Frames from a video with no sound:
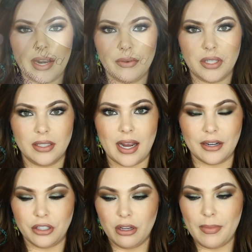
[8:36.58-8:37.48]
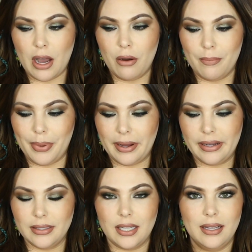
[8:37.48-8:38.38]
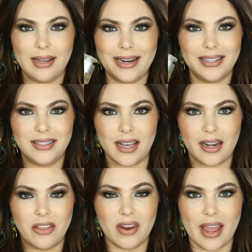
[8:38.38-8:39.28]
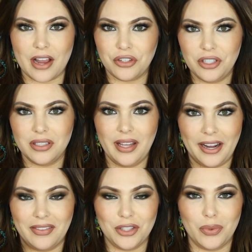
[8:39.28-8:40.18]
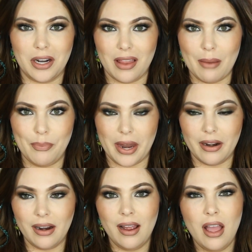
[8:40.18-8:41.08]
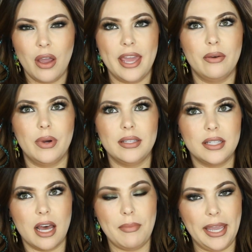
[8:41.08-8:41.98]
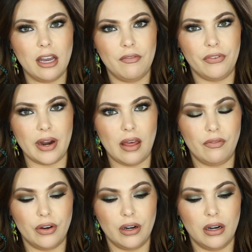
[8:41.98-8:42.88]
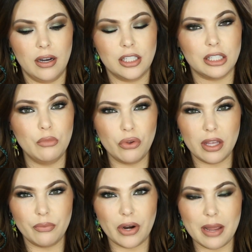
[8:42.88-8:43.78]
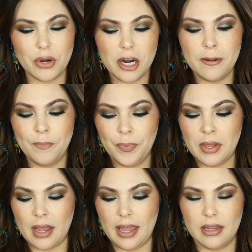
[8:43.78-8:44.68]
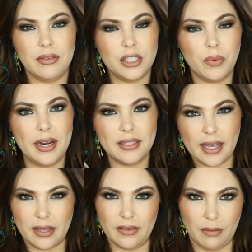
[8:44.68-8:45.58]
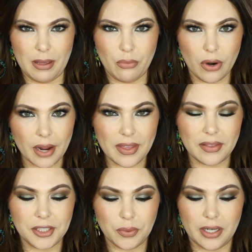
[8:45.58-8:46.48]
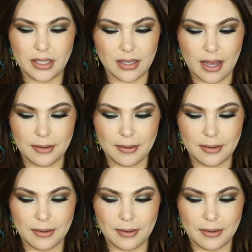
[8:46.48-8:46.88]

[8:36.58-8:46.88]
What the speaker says: that I was going to talk to you about, but I decided that I actually just like this one a lot better. It was the Makeup Forever Smoothing Primer. And this one is like a little bit more. I think this one is,